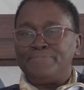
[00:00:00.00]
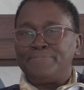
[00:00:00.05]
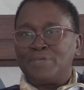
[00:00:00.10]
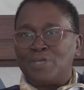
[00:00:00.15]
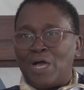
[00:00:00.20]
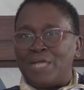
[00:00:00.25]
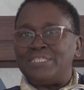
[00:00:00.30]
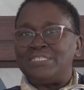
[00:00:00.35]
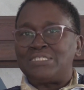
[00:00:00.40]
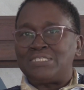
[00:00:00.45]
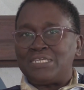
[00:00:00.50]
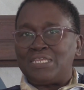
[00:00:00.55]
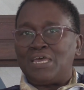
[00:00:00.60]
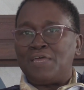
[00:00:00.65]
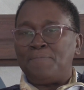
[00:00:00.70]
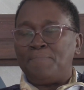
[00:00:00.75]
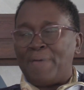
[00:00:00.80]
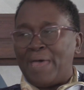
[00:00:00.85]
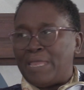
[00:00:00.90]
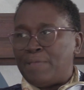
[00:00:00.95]

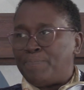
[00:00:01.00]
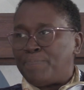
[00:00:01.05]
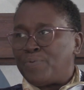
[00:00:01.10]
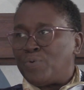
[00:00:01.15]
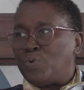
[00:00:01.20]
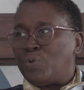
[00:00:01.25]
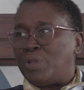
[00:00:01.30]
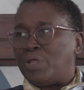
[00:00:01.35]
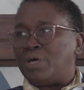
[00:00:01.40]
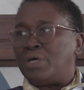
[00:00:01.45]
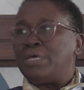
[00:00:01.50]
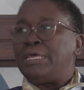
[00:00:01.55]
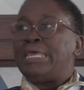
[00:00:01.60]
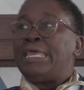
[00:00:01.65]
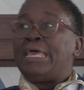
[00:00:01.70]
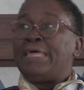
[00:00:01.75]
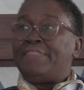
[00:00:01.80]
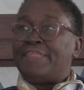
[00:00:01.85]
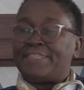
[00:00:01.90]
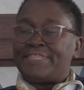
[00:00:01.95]
considered bipolar,
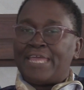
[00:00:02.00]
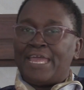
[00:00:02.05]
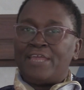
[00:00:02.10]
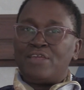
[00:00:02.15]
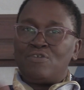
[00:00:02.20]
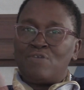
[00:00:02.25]
that I